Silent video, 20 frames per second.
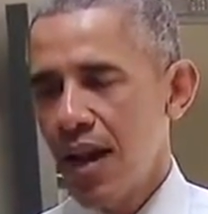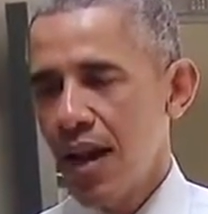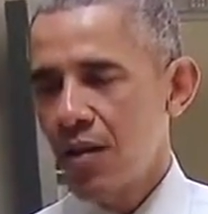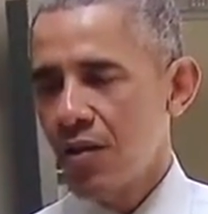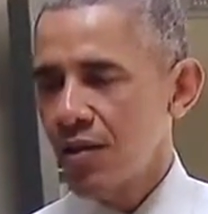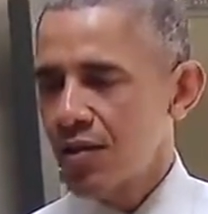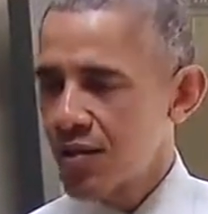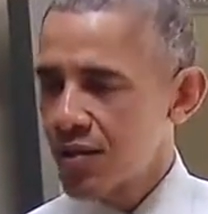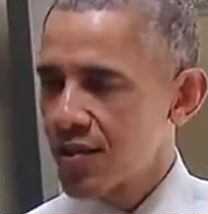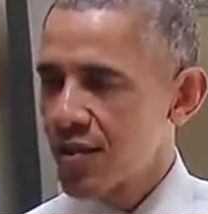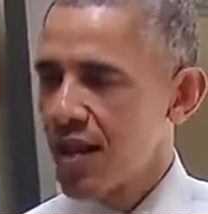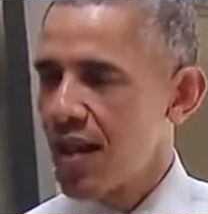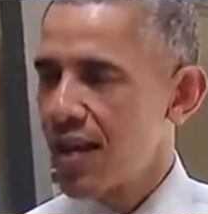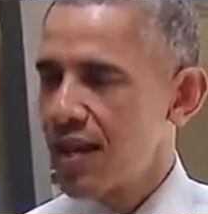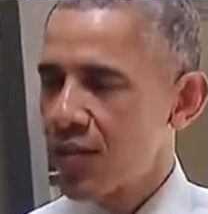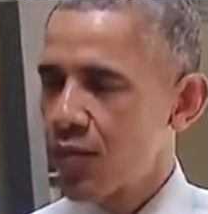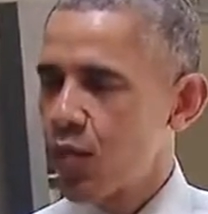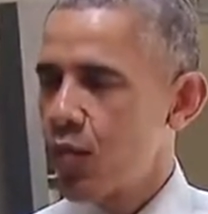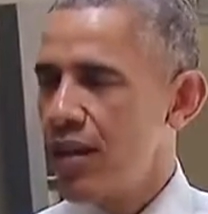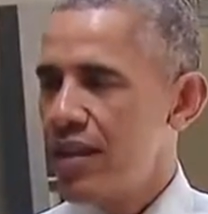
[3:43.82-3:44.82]
could
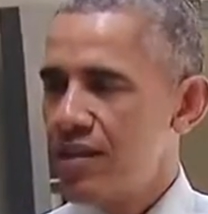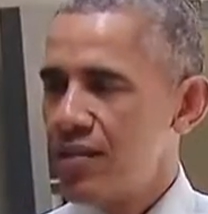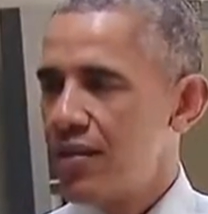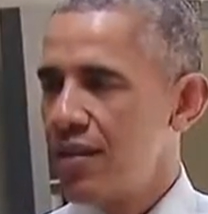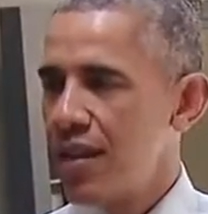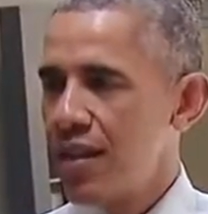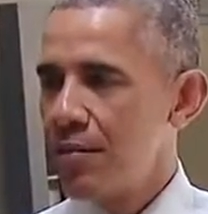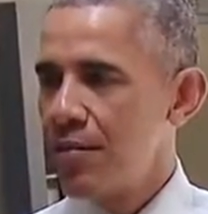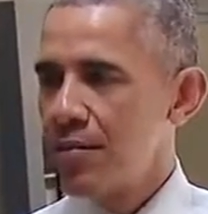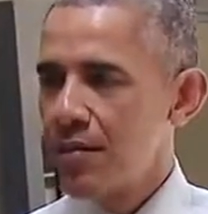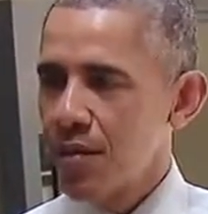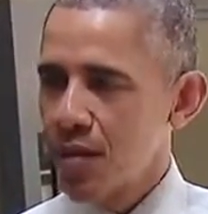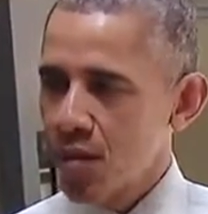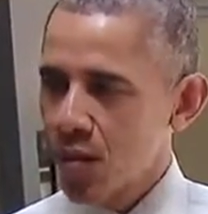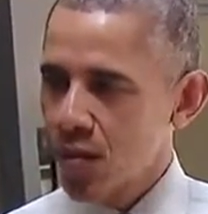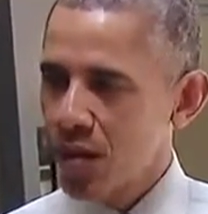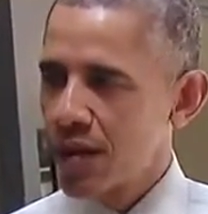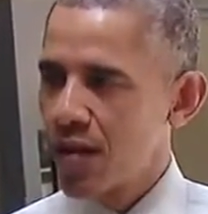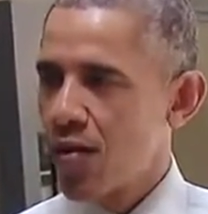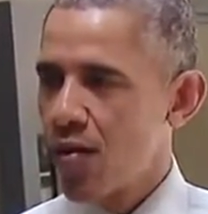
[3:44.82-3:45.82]
society have reached them
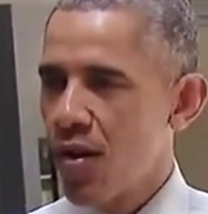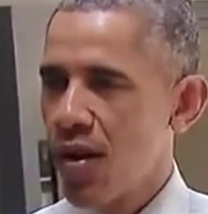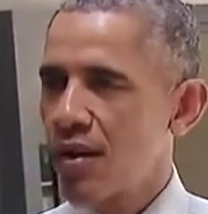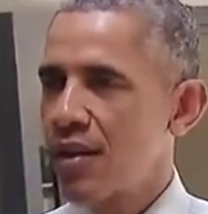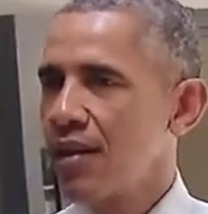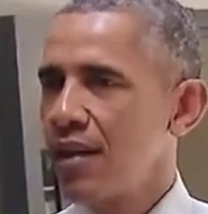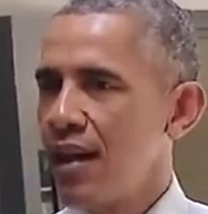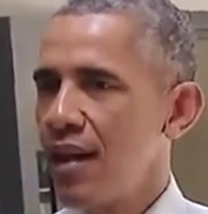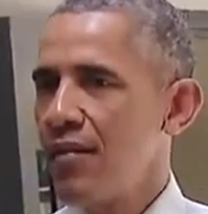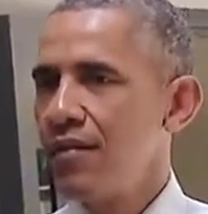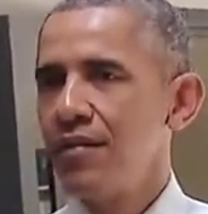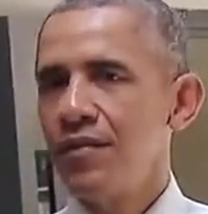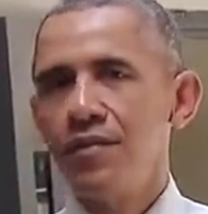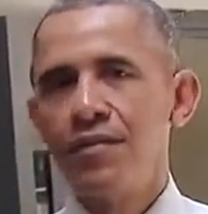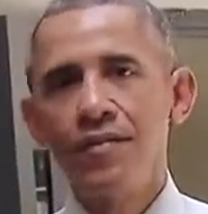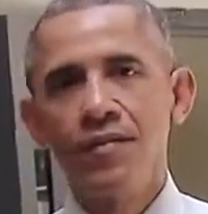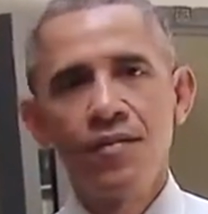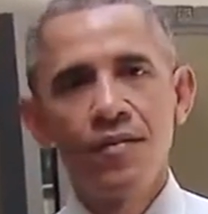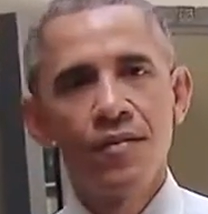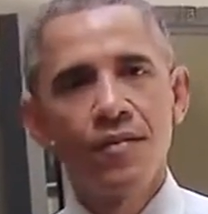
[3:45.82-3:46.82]
earlier on in life
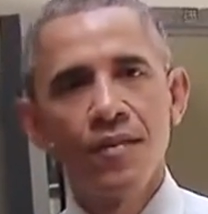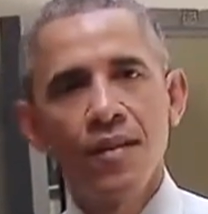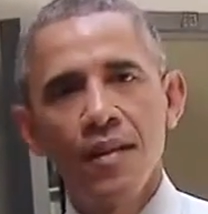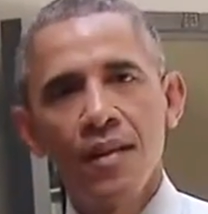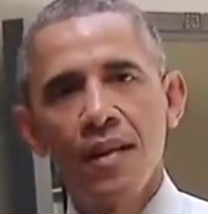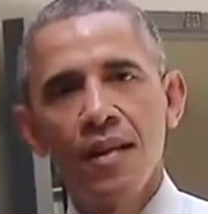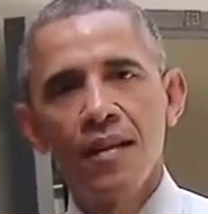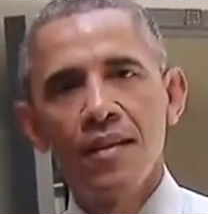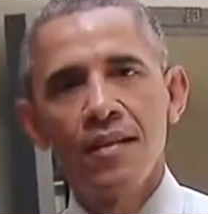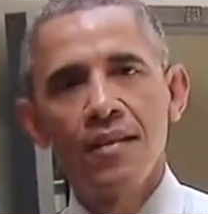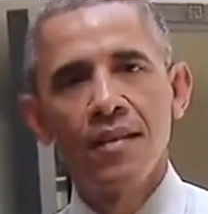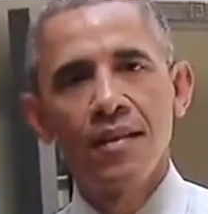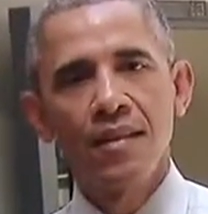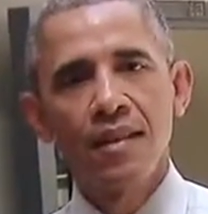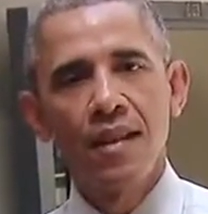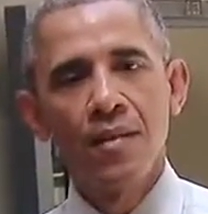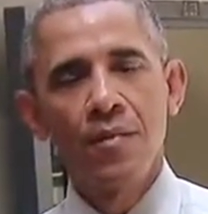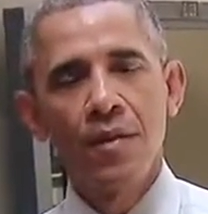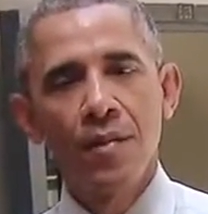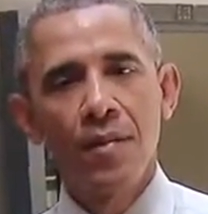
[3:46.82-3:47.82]
to
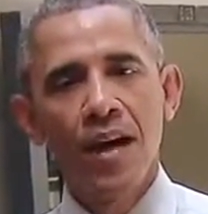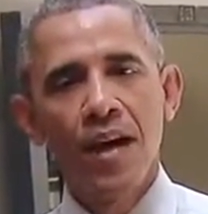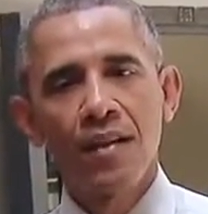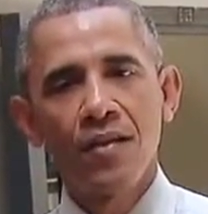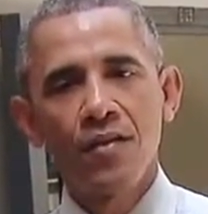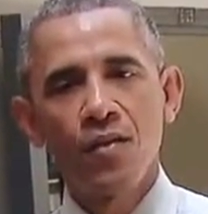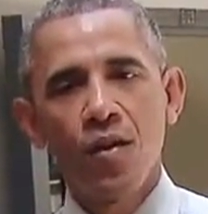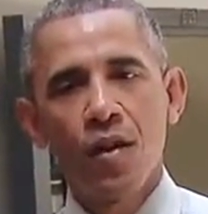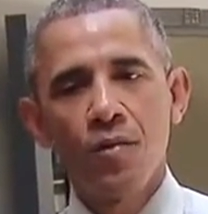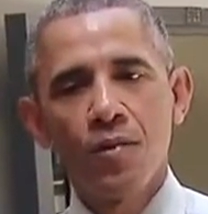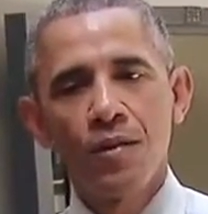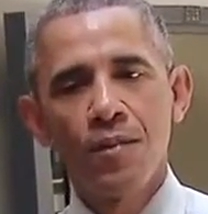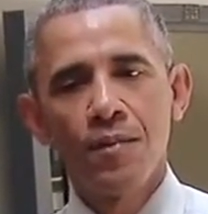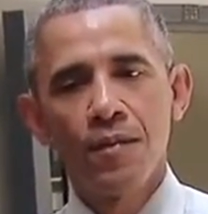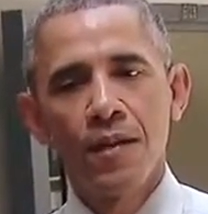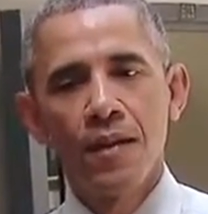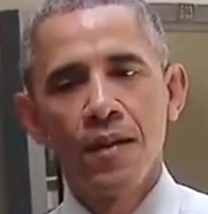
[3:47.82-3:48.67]
keep them out of trouble.